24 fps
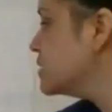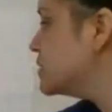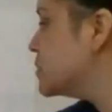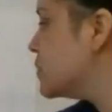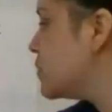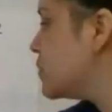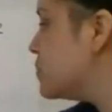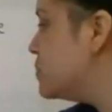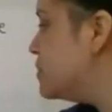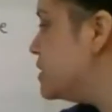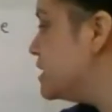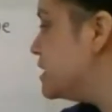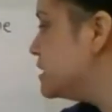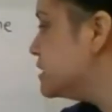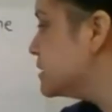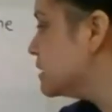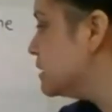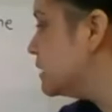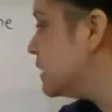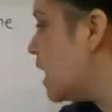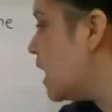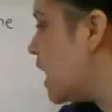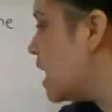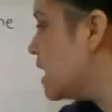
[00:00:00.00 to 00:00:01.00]
So this
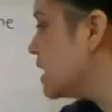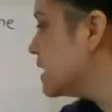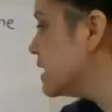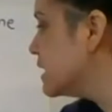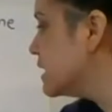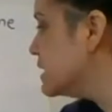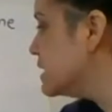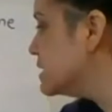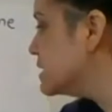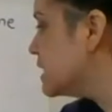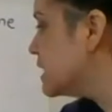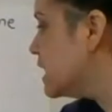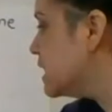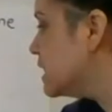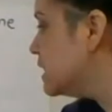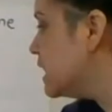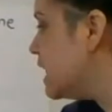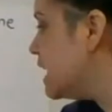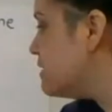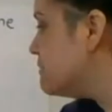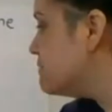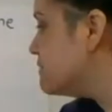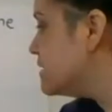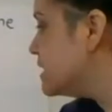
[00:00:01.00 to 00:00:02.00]
clock is
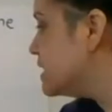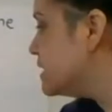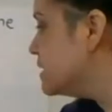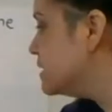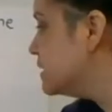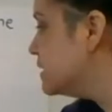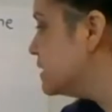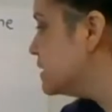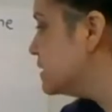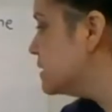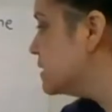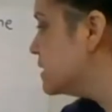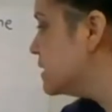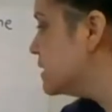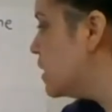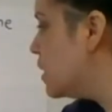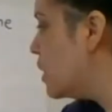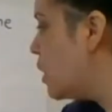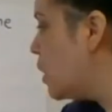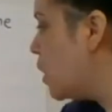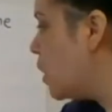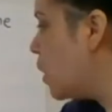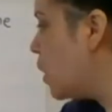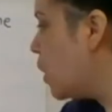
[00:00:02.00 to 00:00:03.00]
11
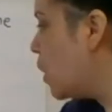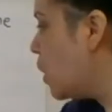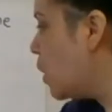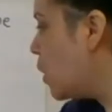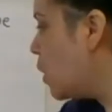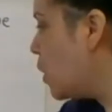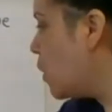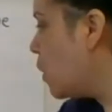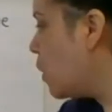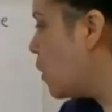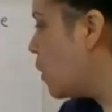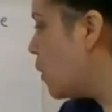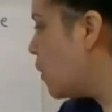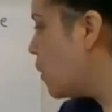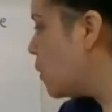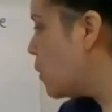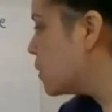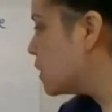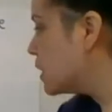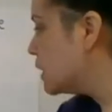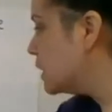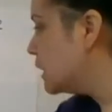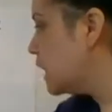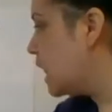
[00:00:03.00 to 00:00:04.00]

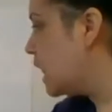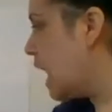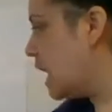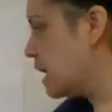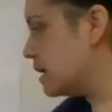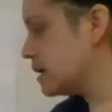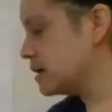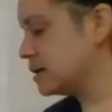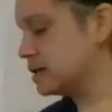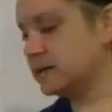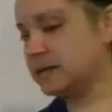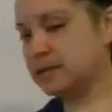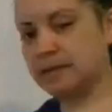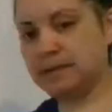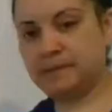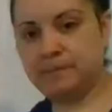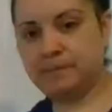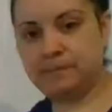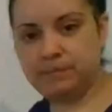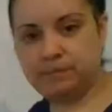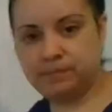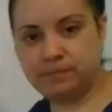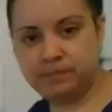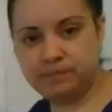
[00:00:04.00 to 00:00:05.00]
o'clock.
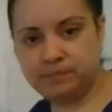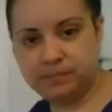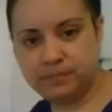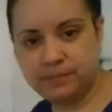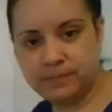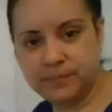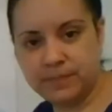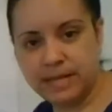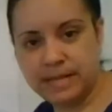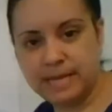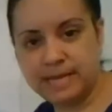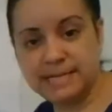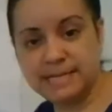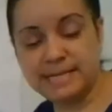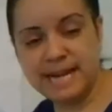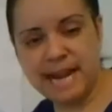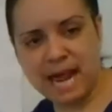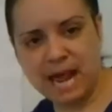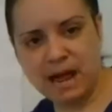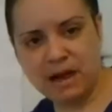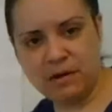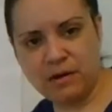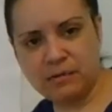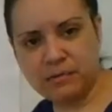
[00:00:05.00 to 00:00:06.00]

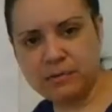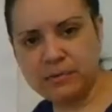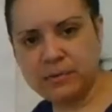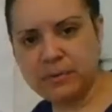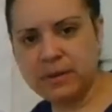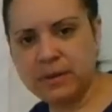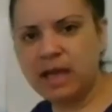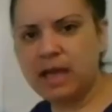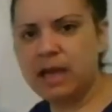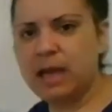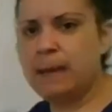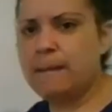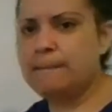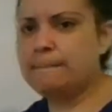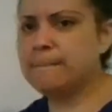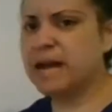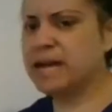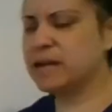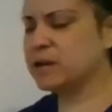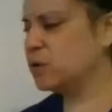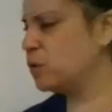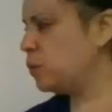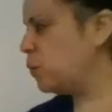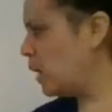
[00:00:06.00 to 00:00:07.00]
Now,
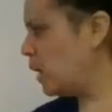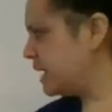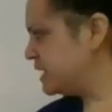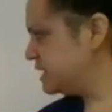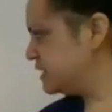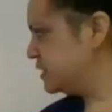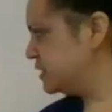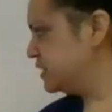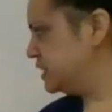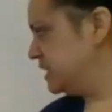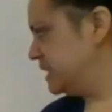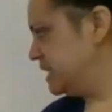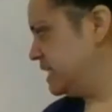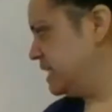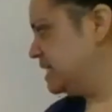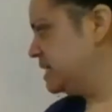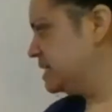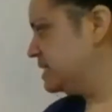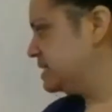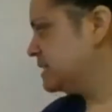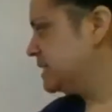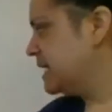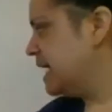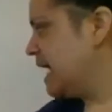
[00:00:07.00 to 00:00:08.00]
my question
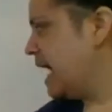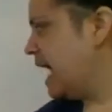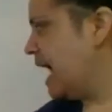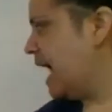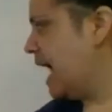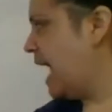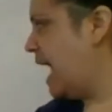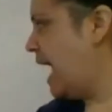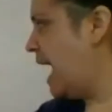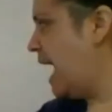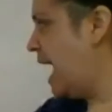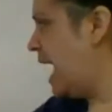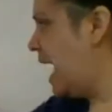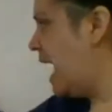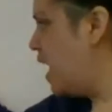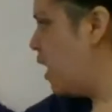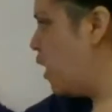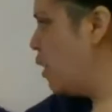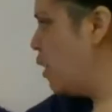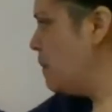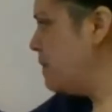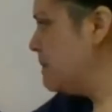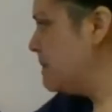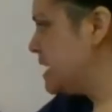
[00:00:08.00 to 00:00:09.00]
is,
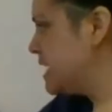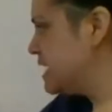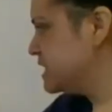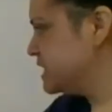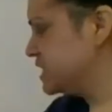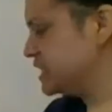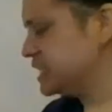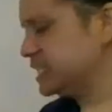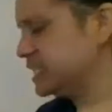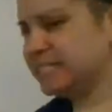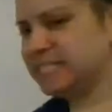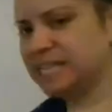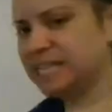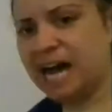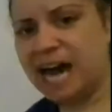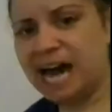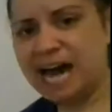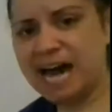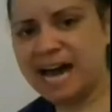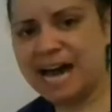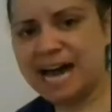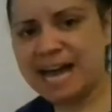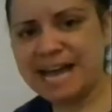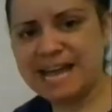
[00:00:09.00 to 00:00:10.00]
how much
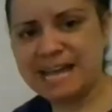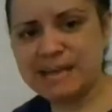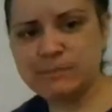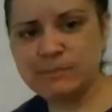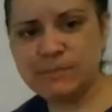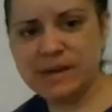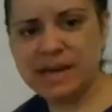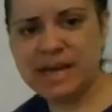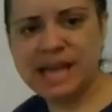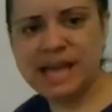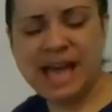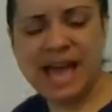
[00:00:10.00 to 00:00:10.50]
time